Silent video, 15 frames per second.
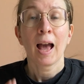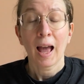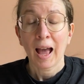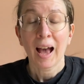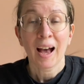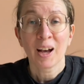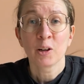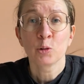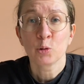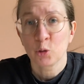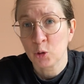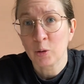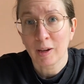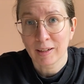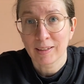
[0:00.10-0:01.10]
how
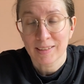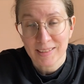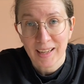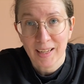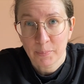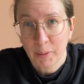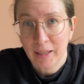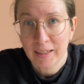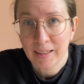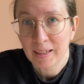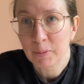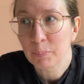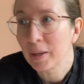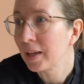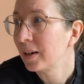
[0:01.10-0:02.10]
do I design my knitting
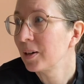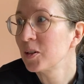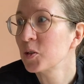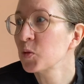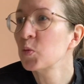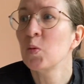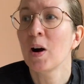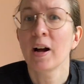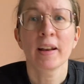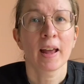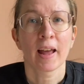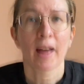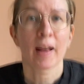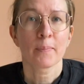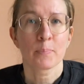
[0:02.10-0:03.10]
patterns? What
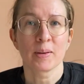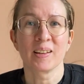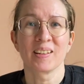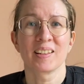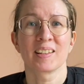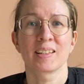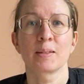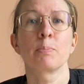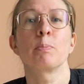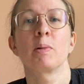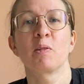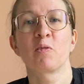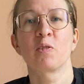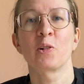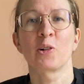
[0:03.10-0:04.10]
happens
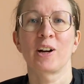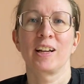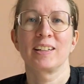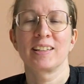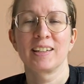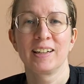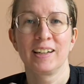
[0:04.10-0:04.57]
before I sit